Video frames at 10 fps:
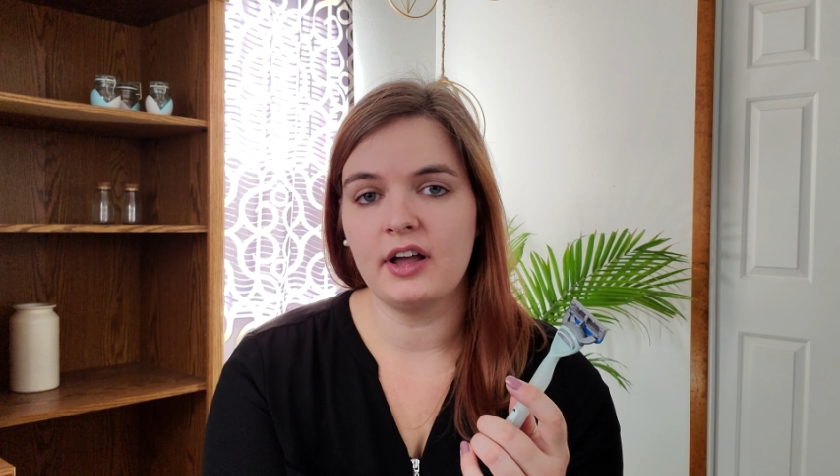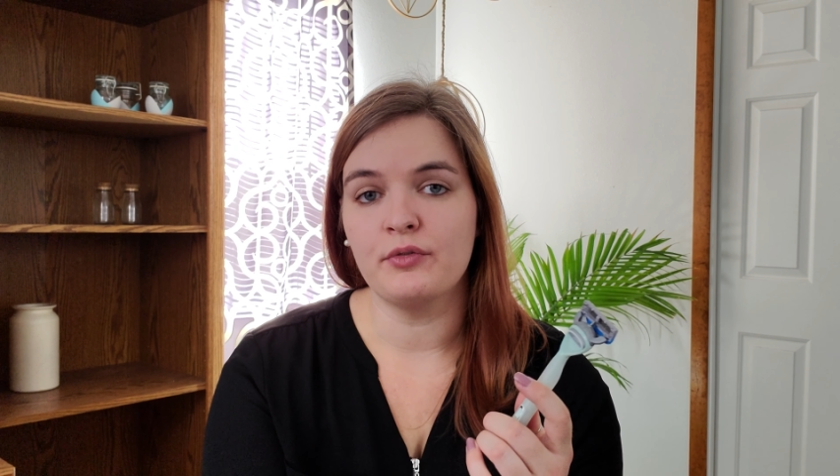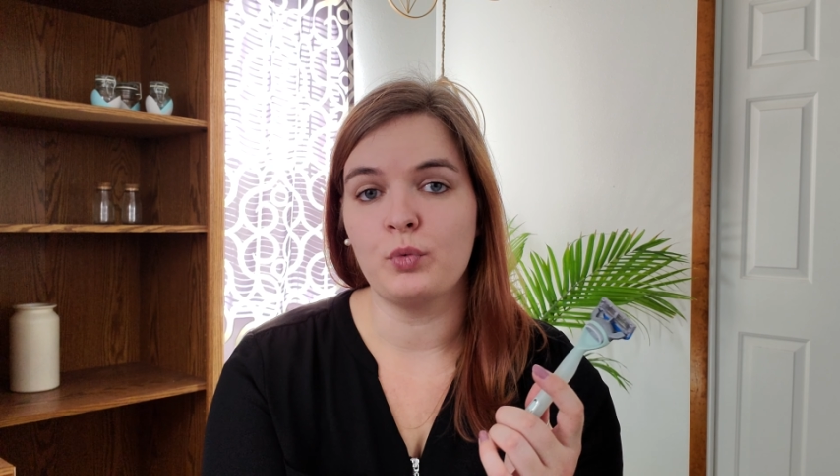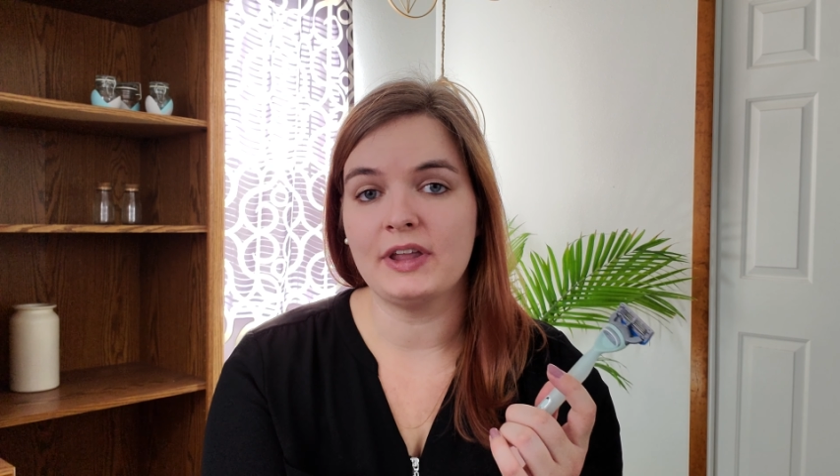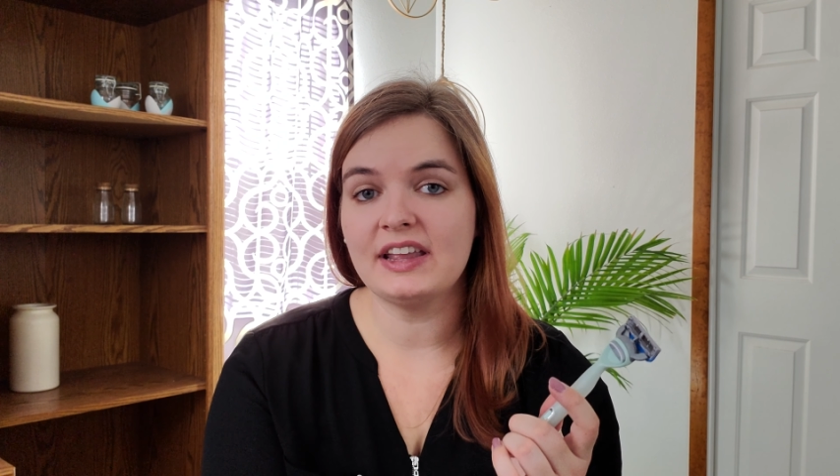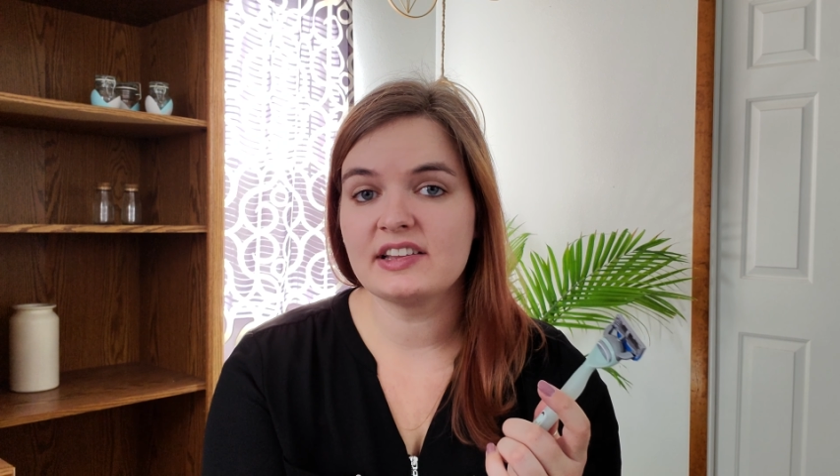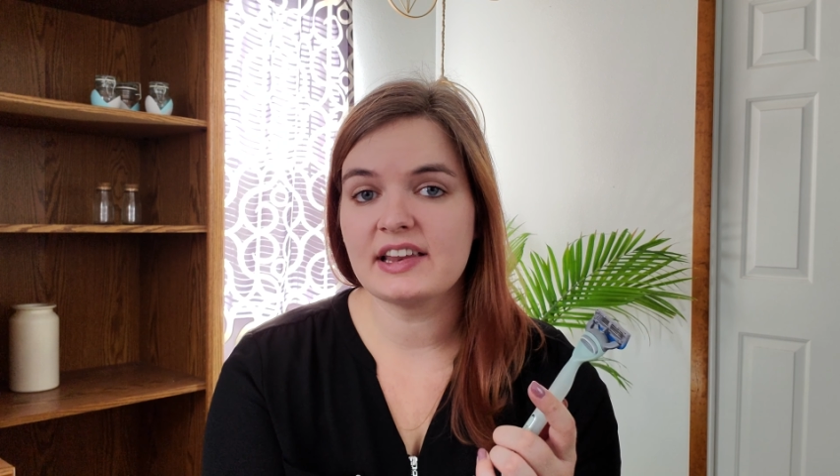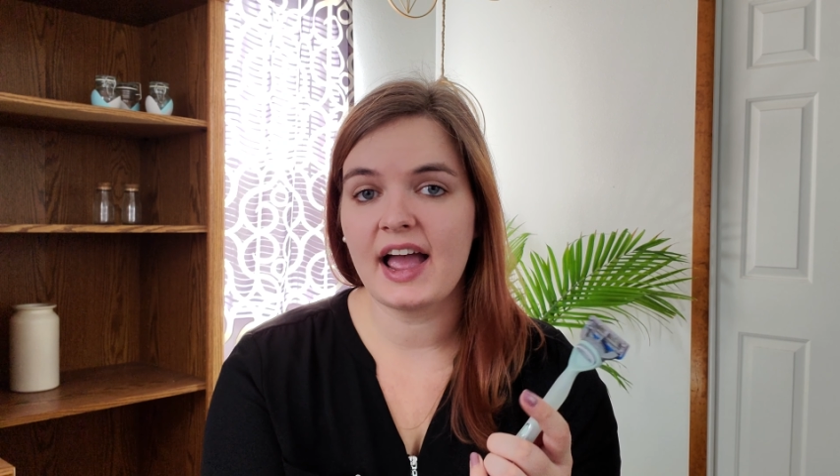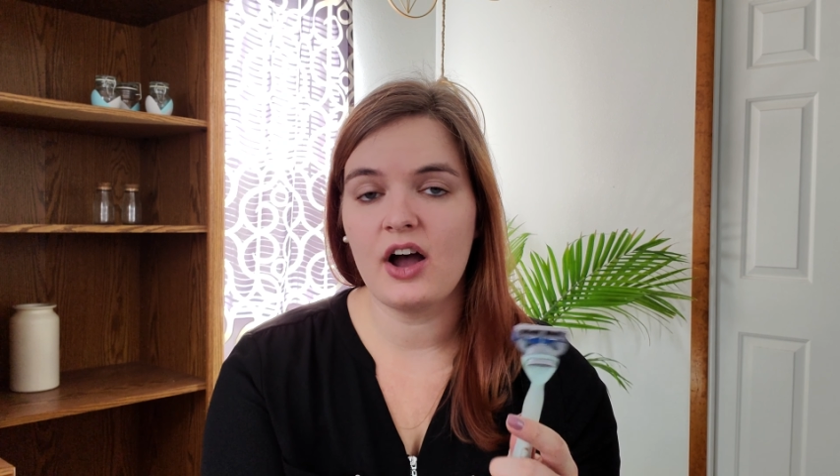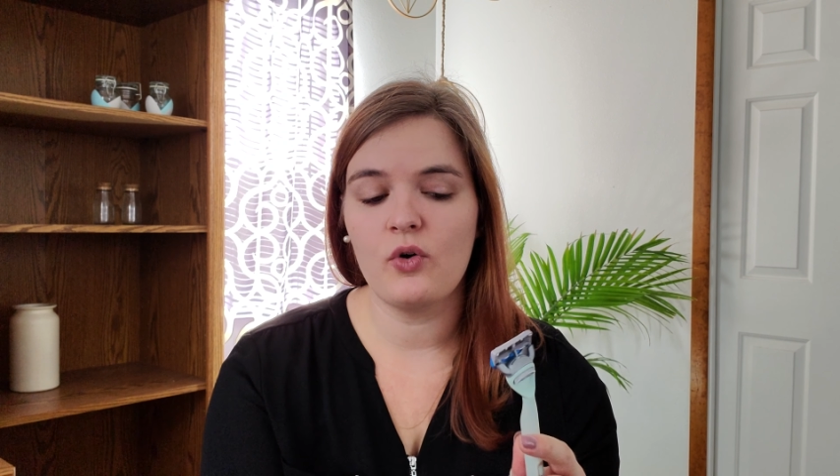of weeks
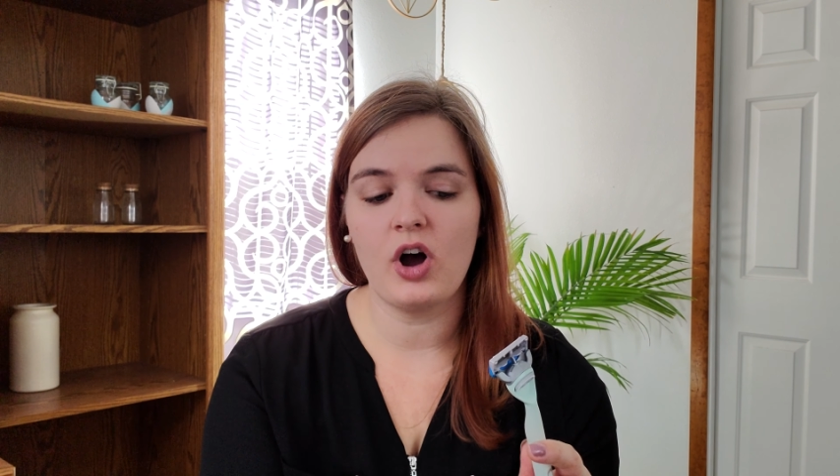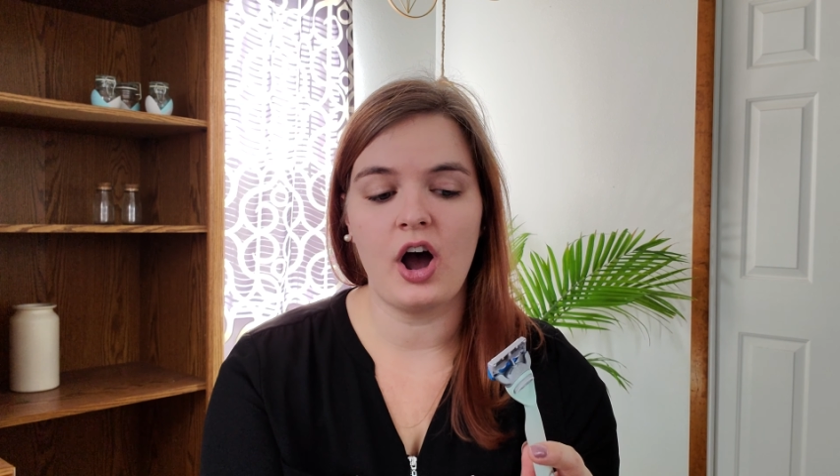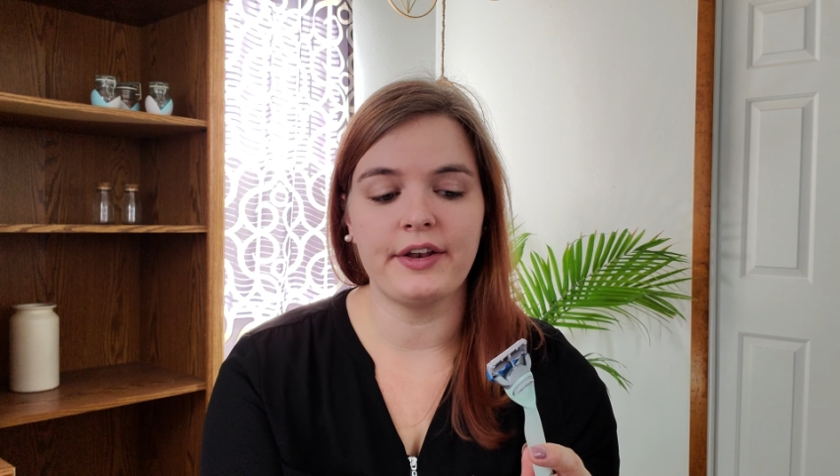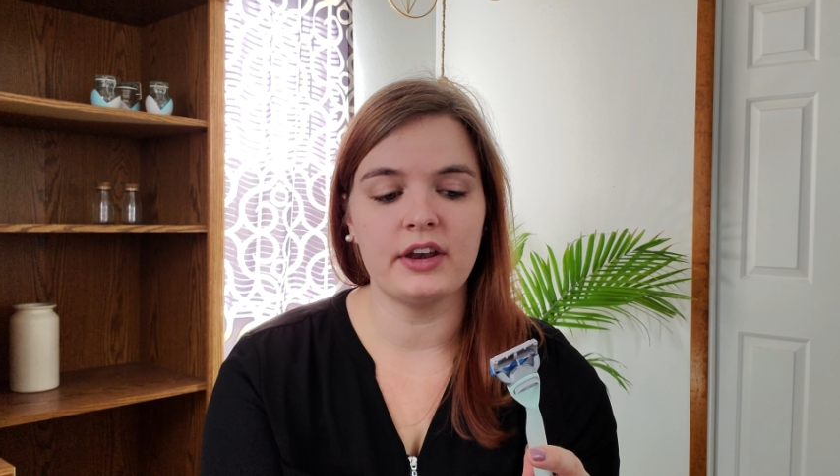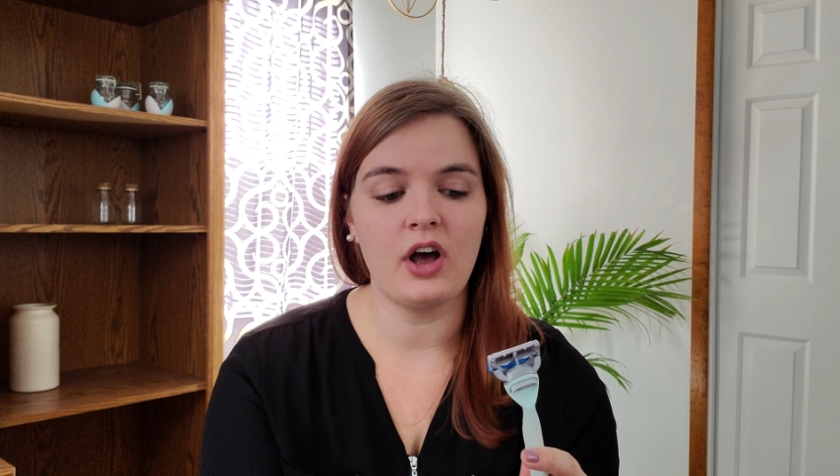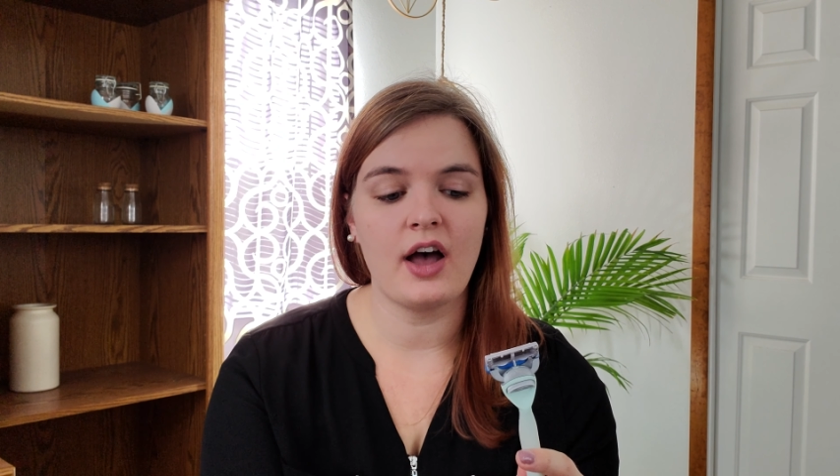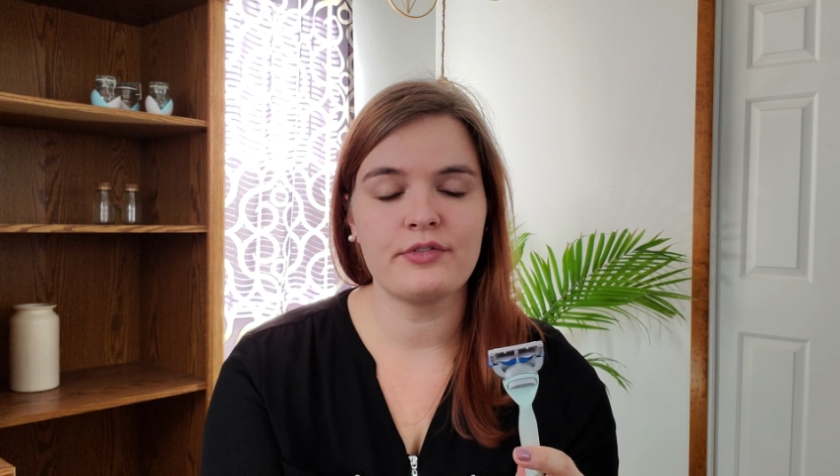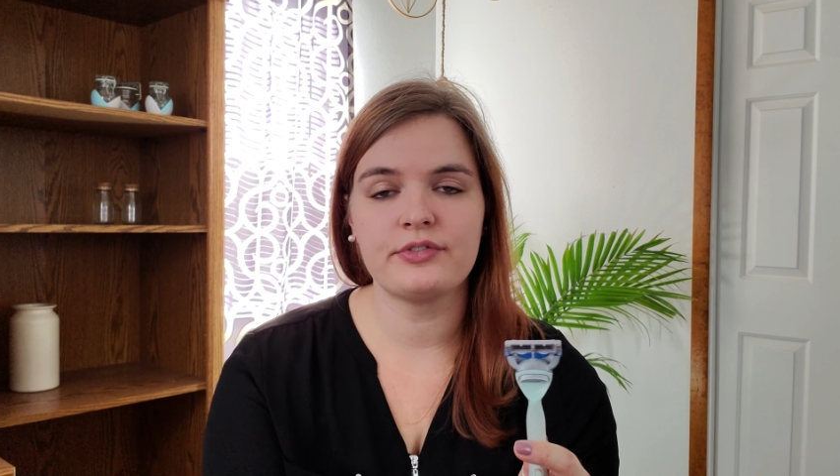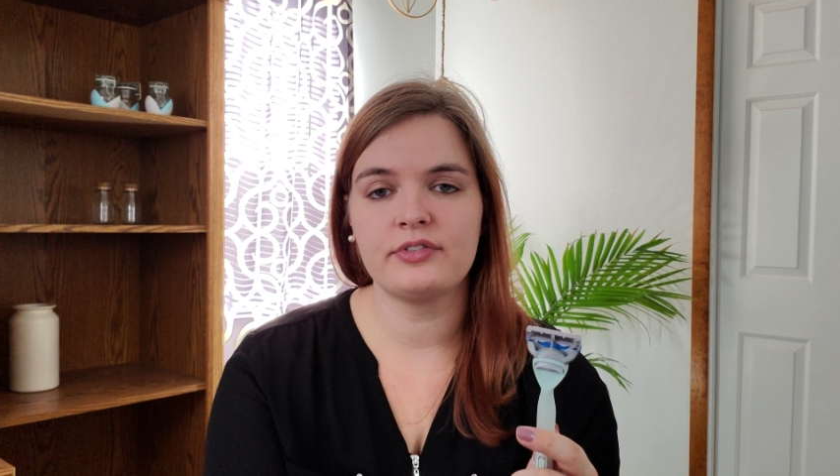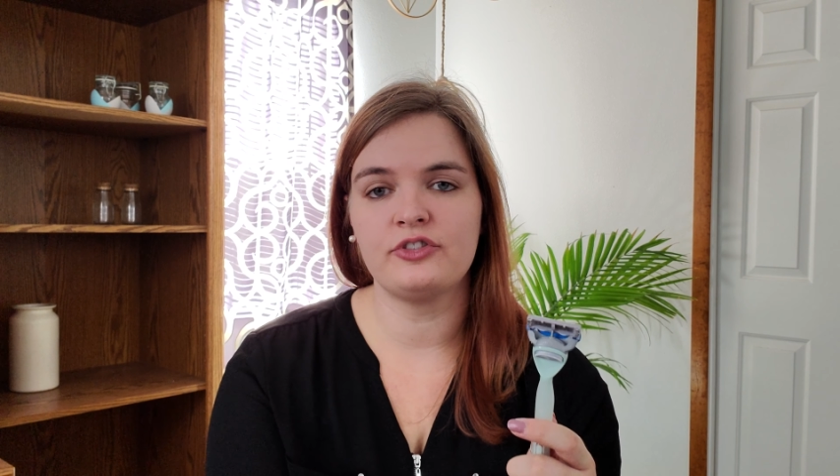now, on and off,